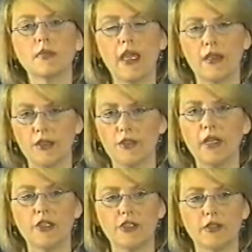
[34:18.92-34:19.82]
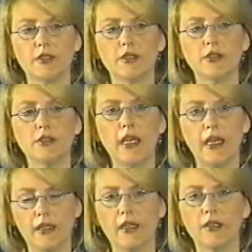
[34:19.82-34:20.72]
and donations
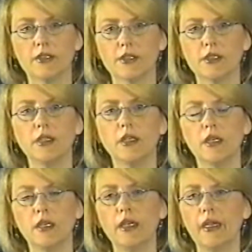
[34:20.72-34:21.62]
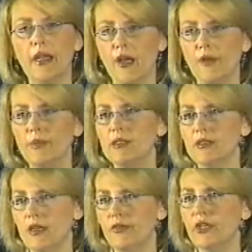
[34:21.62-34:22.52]
and letters, and help me
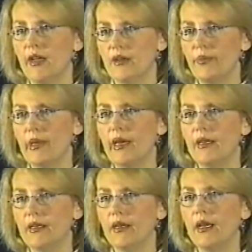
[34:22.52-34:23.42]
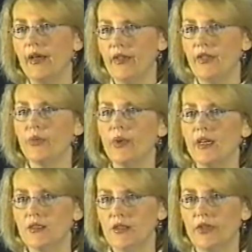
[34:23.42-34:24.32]
save John and Ben. And then the
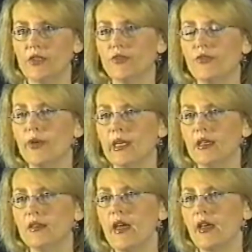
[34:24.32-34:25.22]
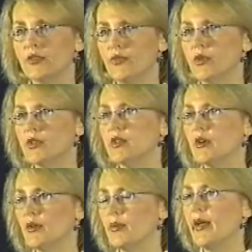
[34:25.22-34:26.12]
rest of us are forming a task force to
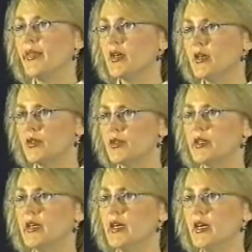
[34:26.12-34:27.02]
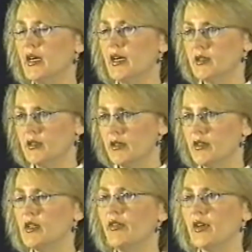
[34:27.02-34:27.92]
go around the country and start
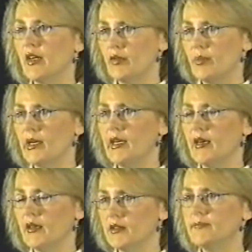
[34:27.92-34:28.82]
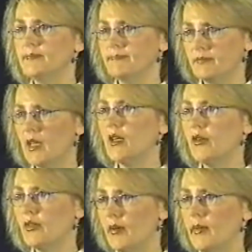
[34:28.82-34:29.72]
saving everybody else. Thank you
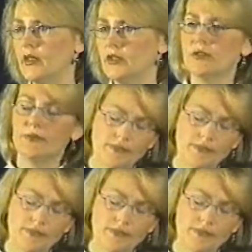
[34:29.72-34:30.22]
very much.